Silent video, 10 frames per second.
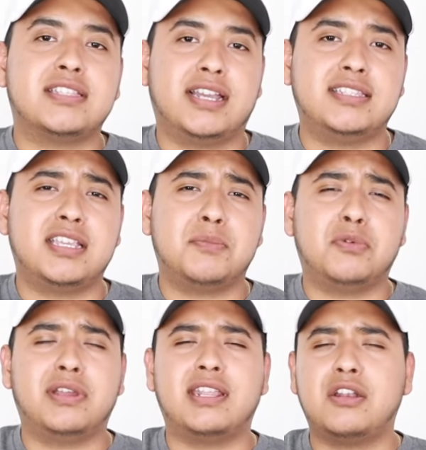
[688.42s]
side
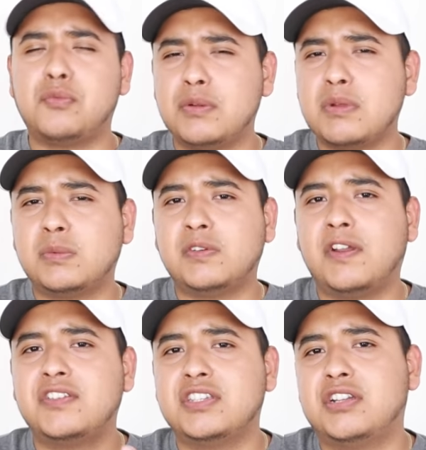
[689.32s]
table, and I don't remember
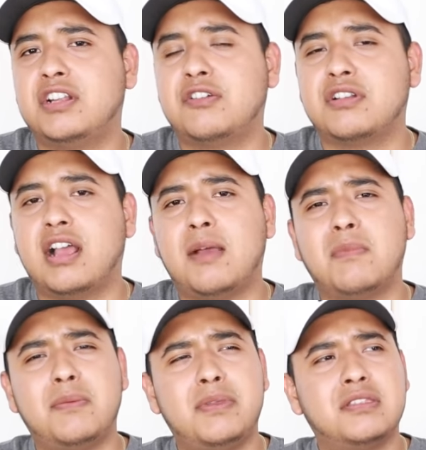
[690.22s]
if I shared it or
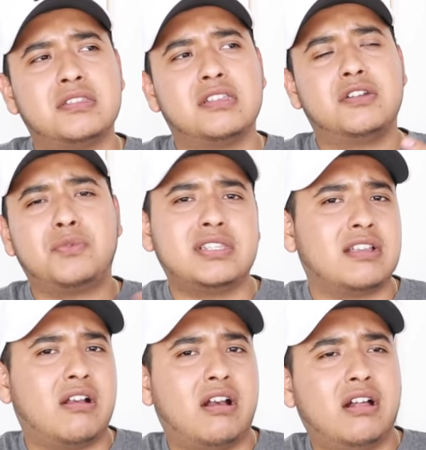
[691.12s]
not. Maybe it's in a
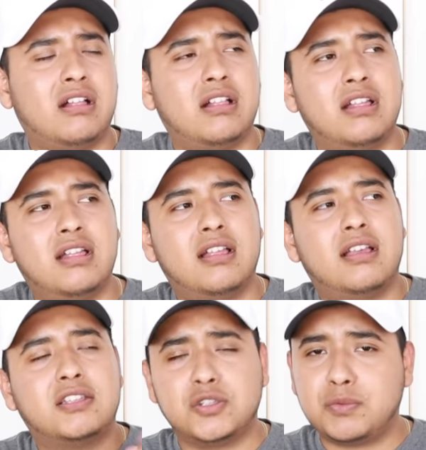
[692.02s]
recent haul.
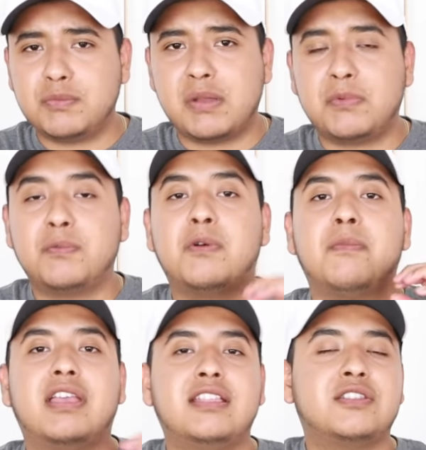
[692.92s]
Don't remember,
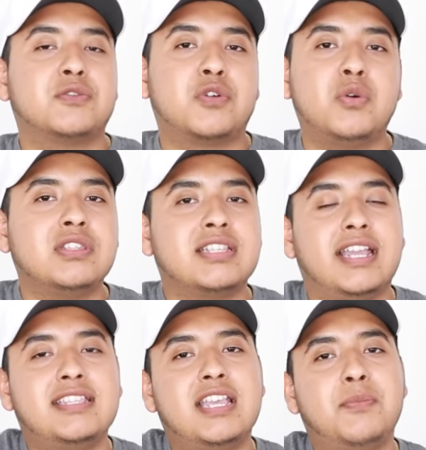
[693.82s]
but it's a cool
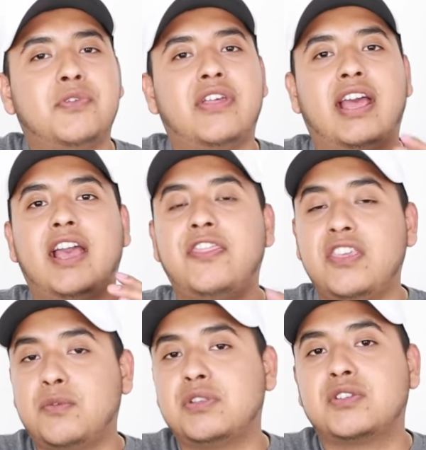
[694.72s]
side table that I
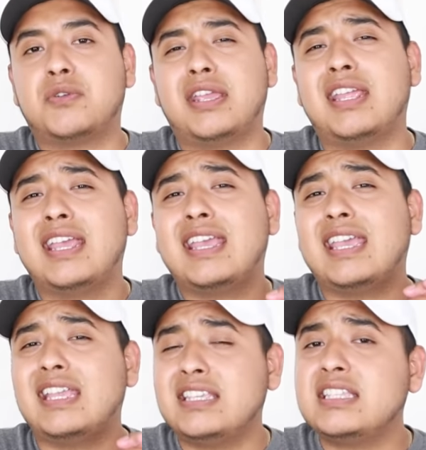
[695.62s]
think was great. It